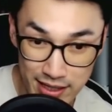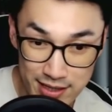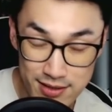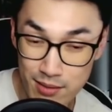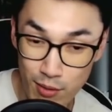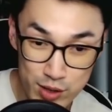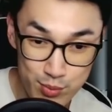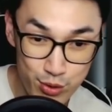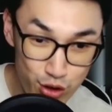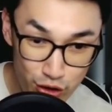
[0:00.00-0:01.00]
It's the most
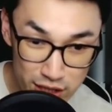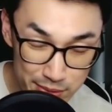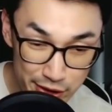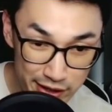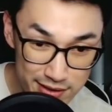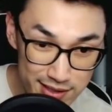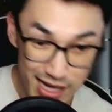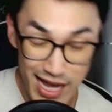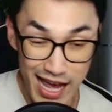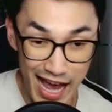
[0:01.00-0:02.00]
brutal experience,
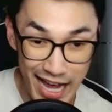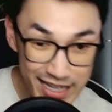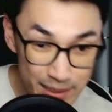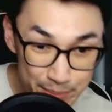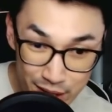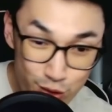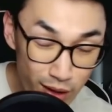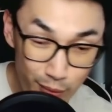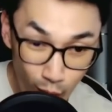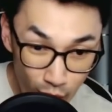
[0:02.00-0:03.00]
and he can beat you
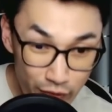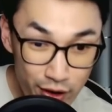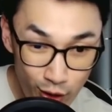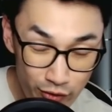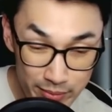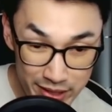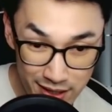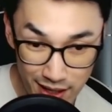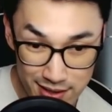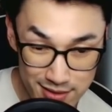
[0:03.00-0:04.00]
up over and over
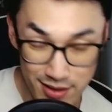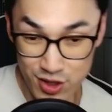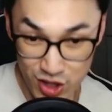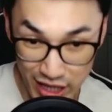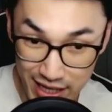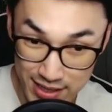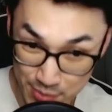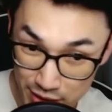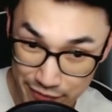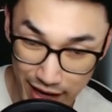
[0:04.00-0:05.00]
because the chain is
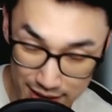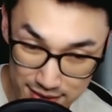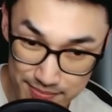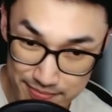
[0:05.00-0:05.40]
pretty fast,